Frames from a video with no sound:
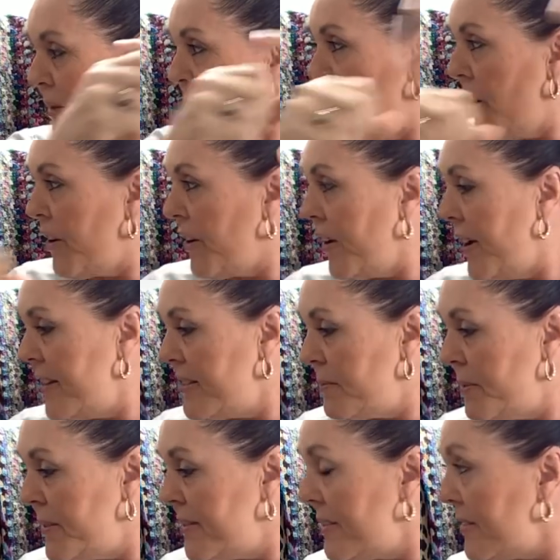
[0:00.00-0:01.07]
me all her
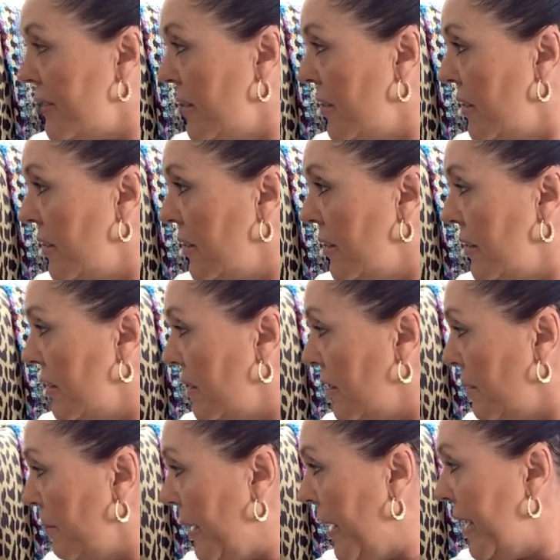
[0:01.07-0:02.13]
husband's
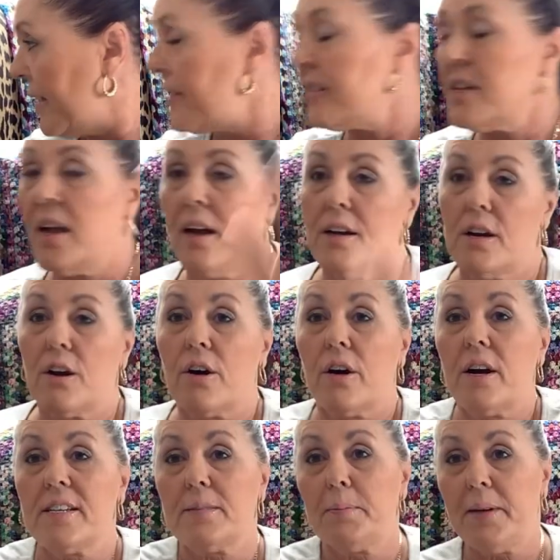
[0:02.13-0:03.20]
pants. Her
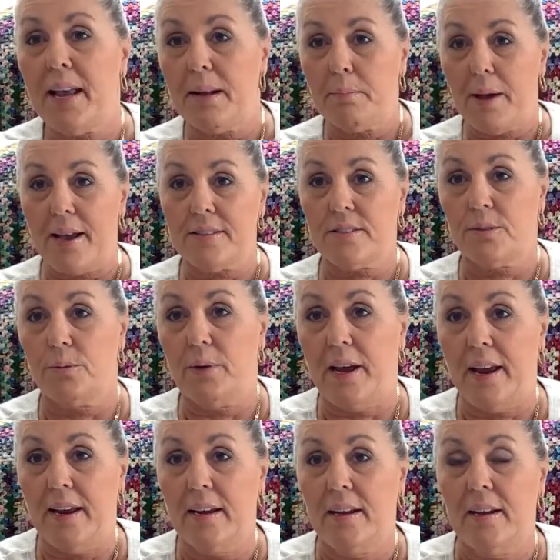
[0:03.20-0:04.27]
husband had passed
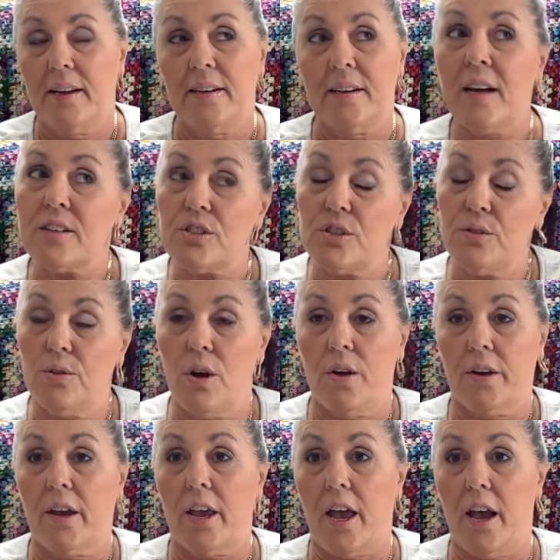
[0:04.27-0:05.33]
away not too
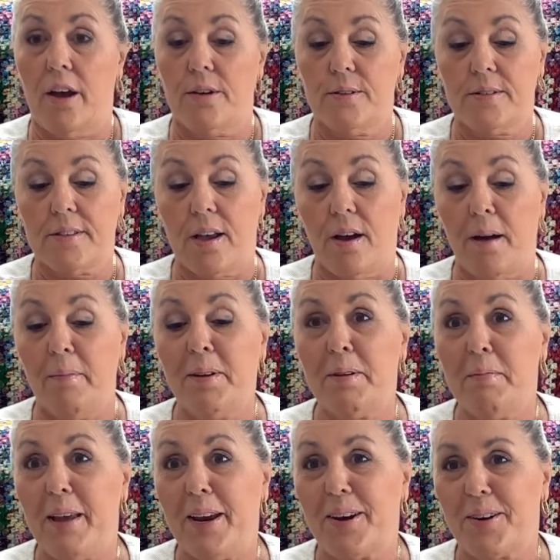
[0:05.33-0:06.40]
long ago, so I'm going to
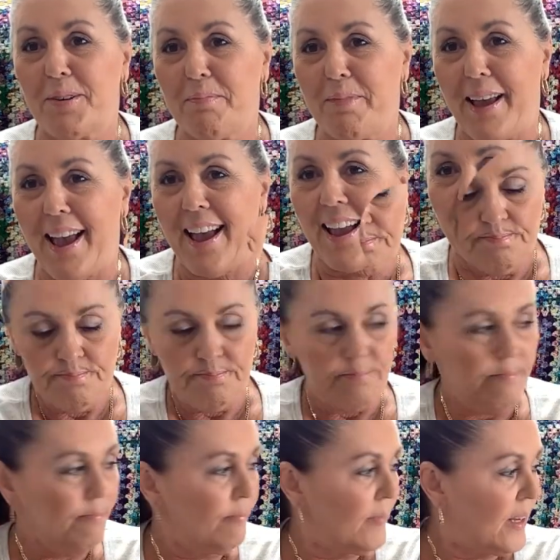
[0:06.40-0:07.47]
make her a bag.
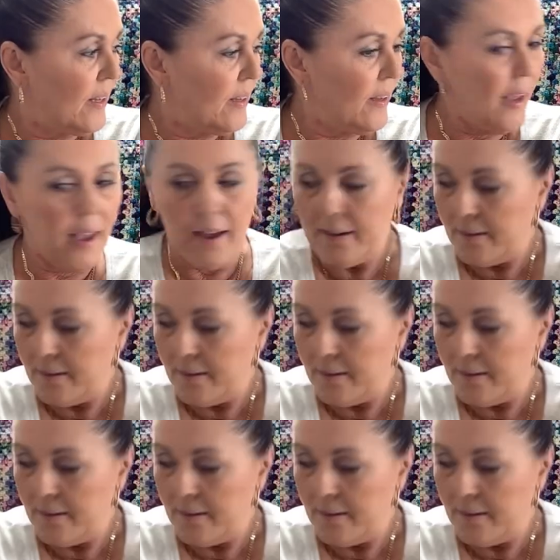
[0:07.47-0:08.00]
Yeah,